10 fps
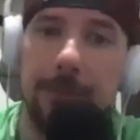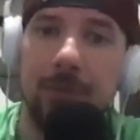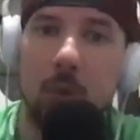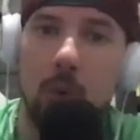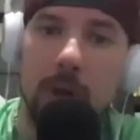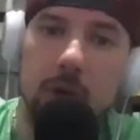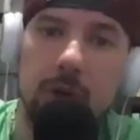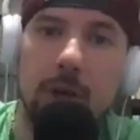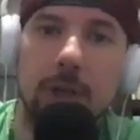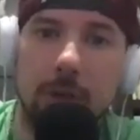when you
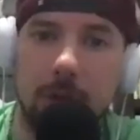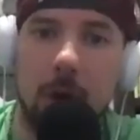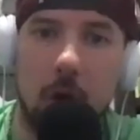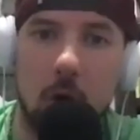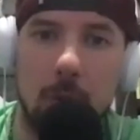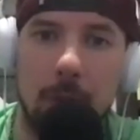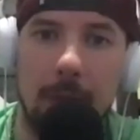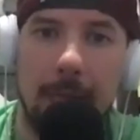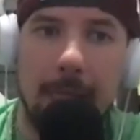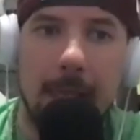start to look for a home,
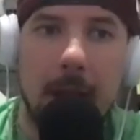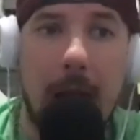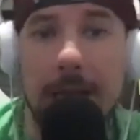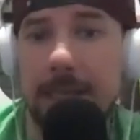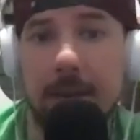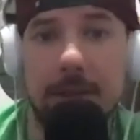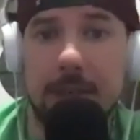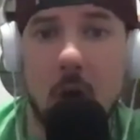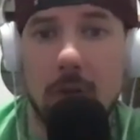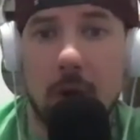I tell this to
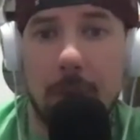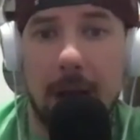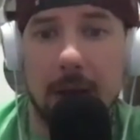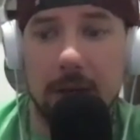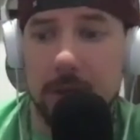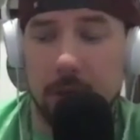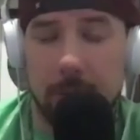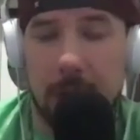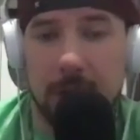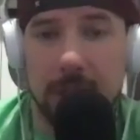all of our buyers or the
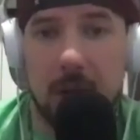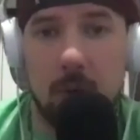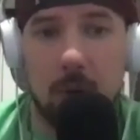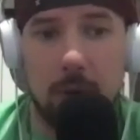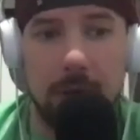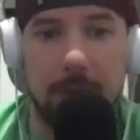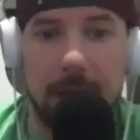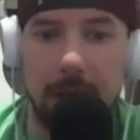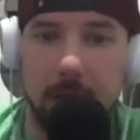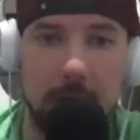buyers that I work with. I'm
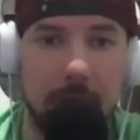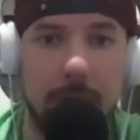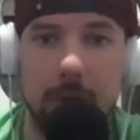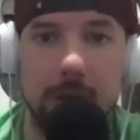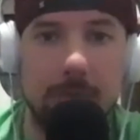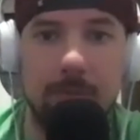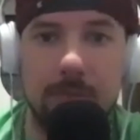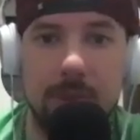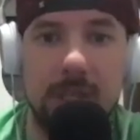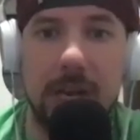like, look, the first
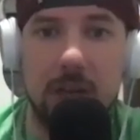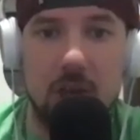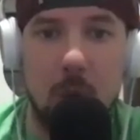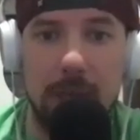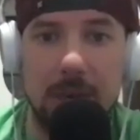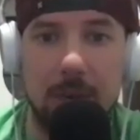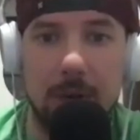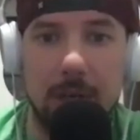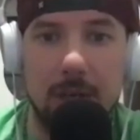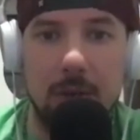set of showings that we're
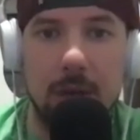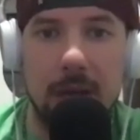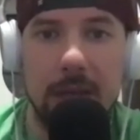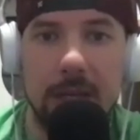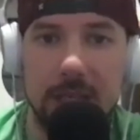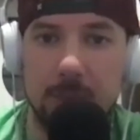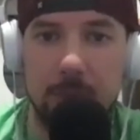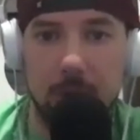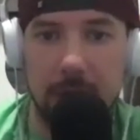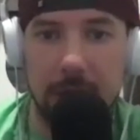going to do, this is
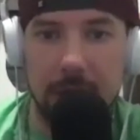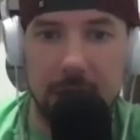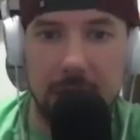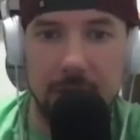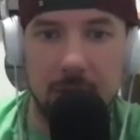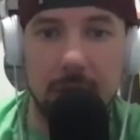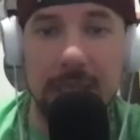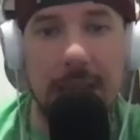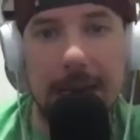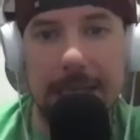purely educational. Because a
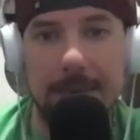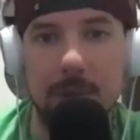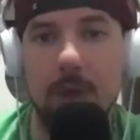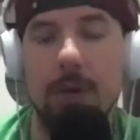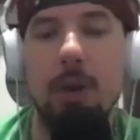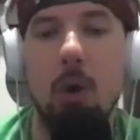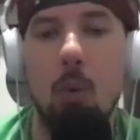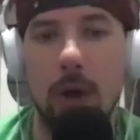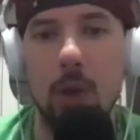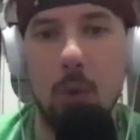lot of times you don't even know
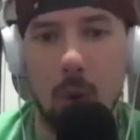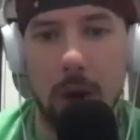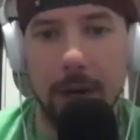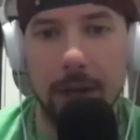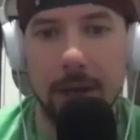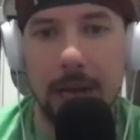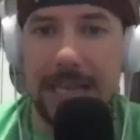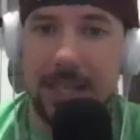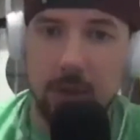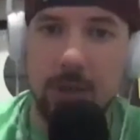what you want
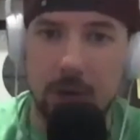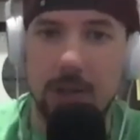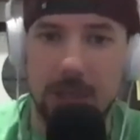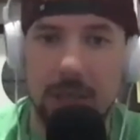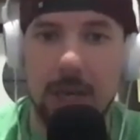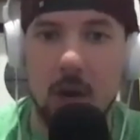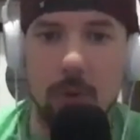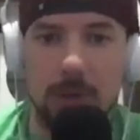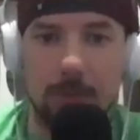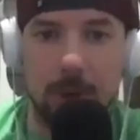until you start seeing
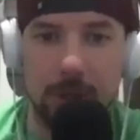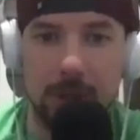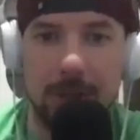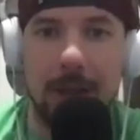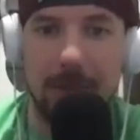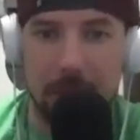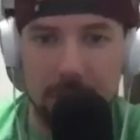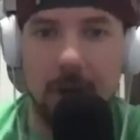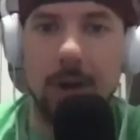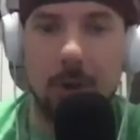homes in person. And then you
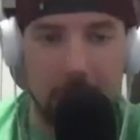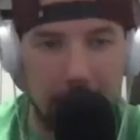start going